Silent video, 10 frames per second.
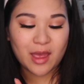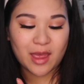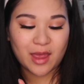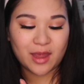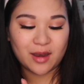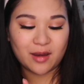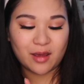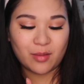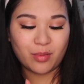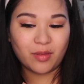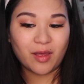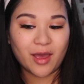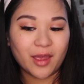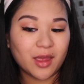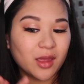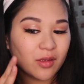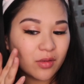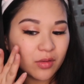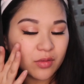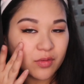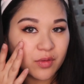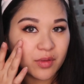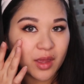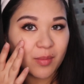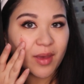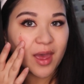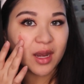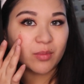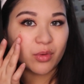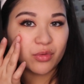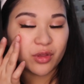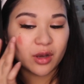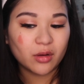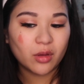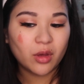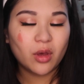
and apply it, just doing like a patting motion.